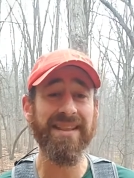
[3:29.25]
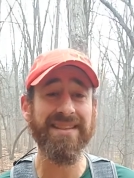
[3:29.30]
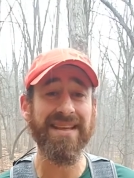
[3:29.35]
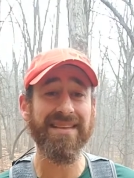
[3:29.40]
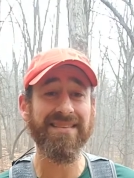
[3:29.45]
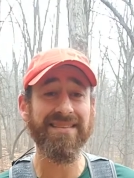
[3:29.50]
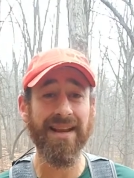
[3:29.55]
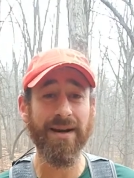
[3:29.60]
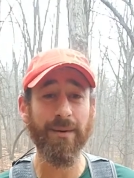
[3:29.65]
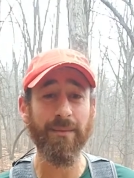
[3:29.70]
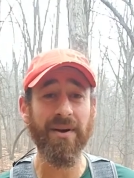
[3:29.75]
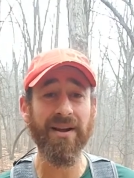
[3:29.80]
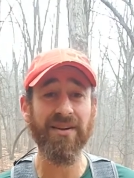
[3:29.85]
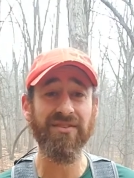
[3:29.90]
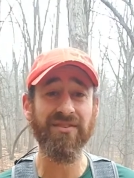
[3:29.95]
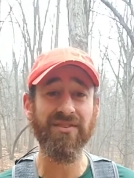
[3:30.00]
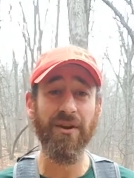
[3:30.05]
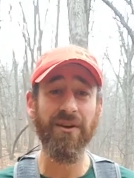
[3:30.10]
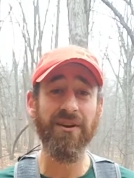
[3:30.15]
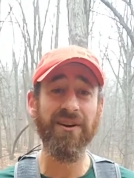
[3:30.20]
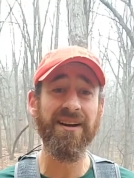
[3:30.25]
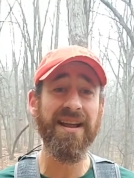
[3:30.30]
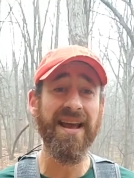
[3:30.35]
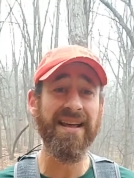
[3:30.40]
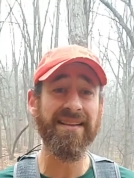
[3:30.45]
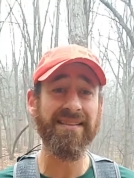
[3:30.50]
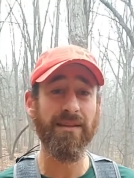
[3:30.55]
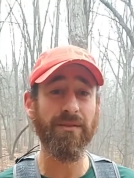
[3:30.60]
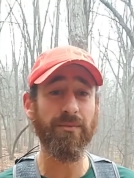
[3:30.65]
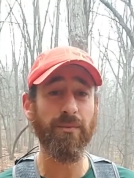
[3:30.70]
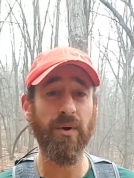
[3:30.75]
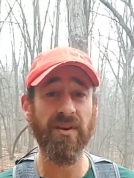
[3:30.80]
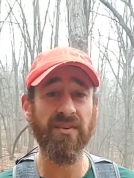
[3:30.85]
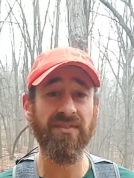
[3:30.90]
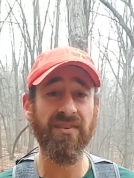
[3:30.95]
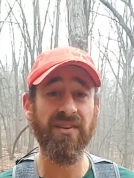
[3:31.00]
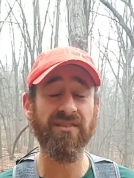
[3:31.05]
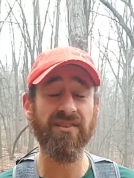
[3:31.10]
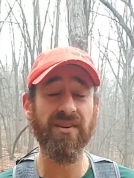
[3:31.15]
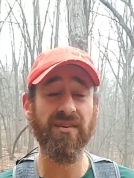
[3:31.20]
That's kind of where I started at. That's where I
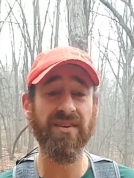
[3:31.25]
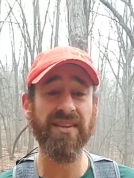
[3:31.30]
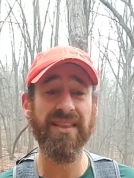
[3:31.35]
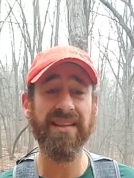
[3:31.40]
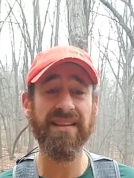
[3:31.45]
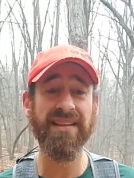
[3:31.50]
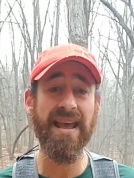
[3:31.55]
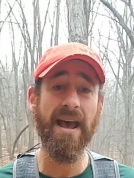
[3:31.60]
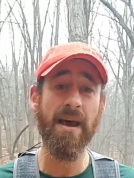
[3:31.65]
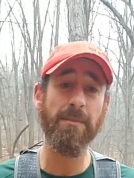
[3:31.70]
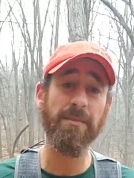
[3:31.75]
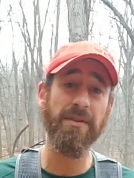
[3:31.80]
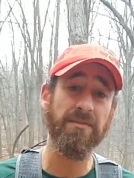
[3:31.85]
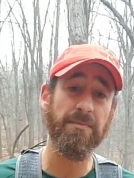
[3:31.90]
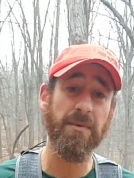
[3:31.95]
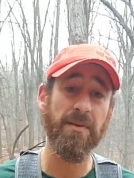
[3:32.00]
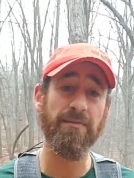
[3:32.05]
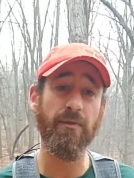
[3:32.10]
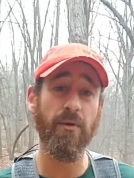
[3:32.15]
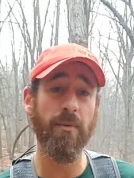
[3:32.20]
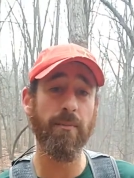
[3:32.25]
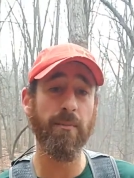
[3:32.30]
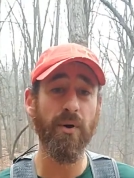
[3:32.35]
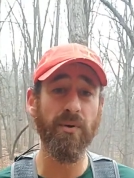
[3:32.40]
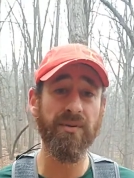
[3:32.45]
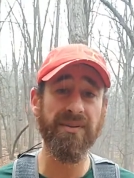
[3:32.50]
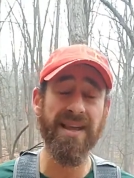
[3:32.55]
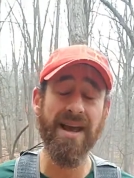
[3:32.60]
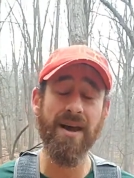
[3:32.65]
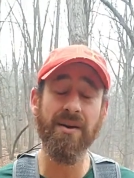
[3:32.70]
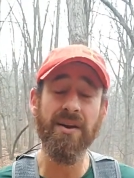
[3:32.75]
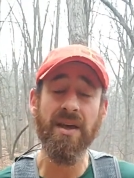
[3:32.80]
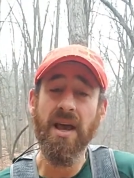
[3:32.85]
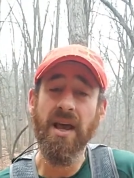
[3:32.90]
cinched everything down. But as my form broke down,